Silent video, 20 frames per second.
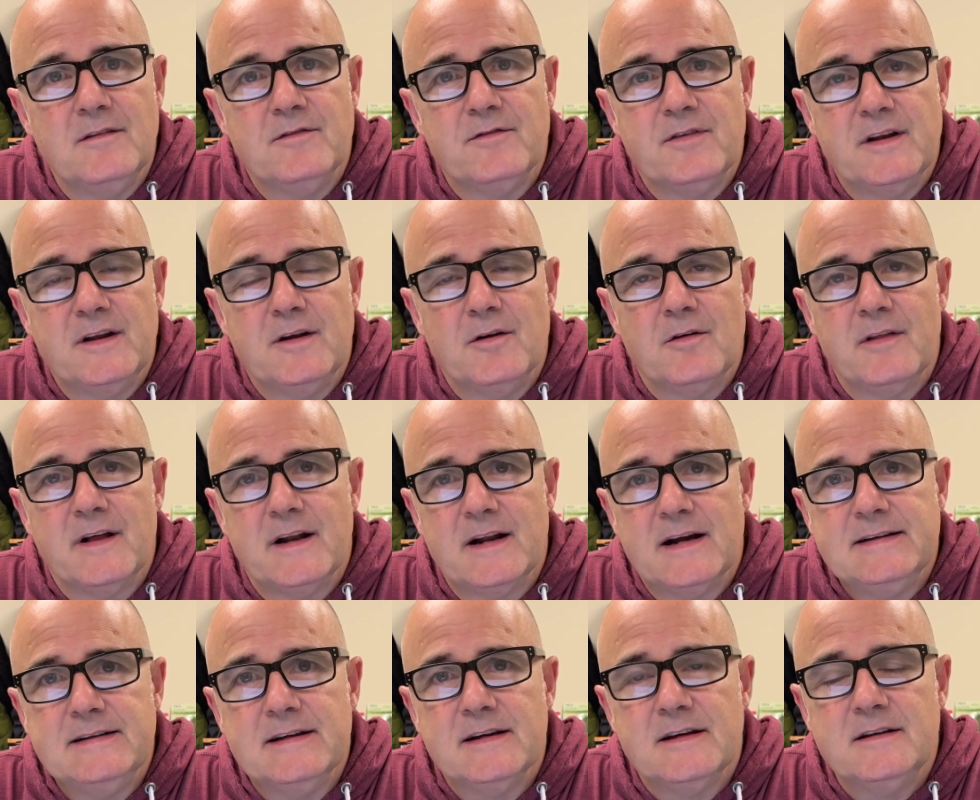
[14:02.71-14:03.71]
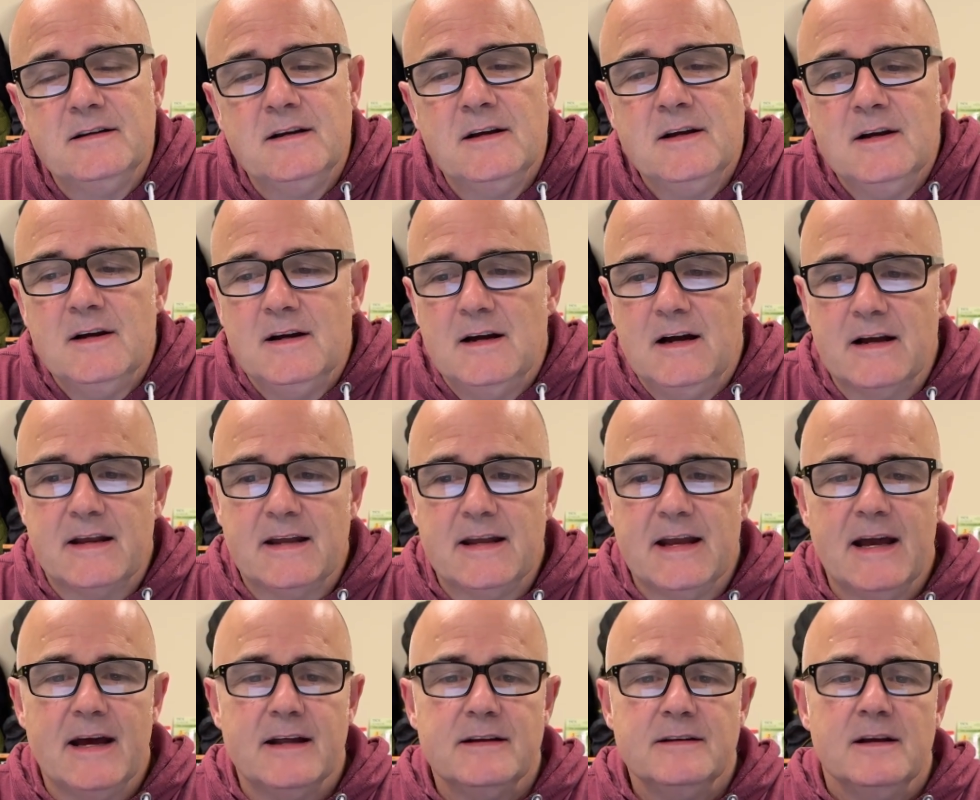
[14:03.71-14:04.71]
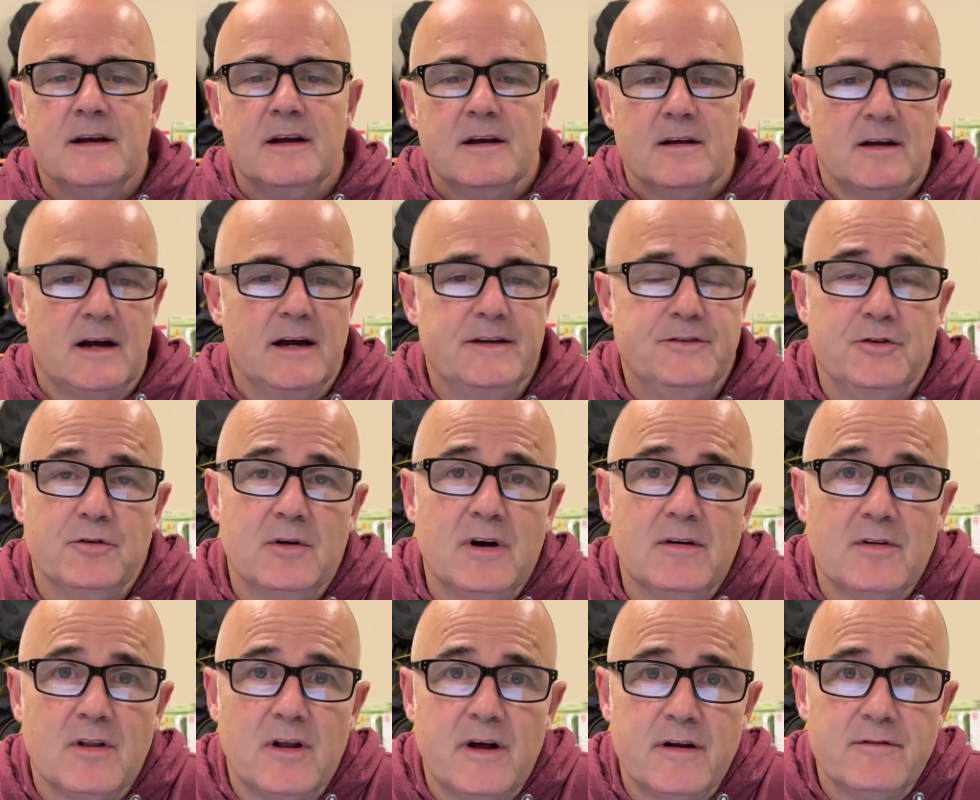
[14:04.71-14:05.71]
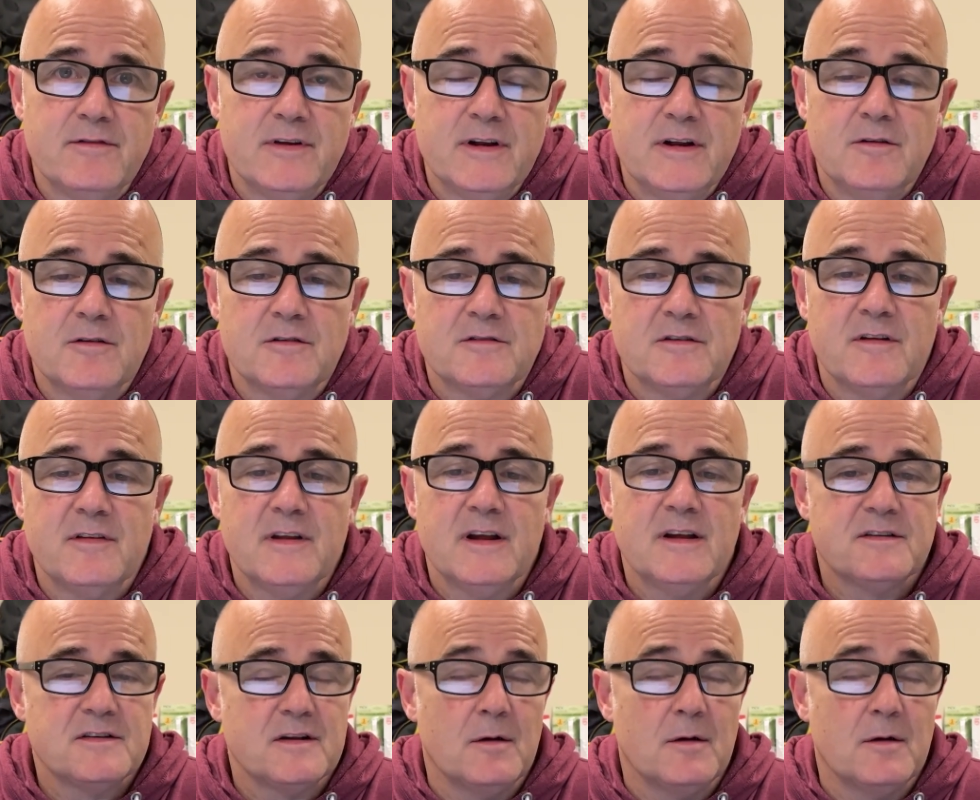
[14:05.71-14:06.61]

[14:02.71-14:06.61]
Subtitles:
video that I did. Again, I do have a lot of videos on this.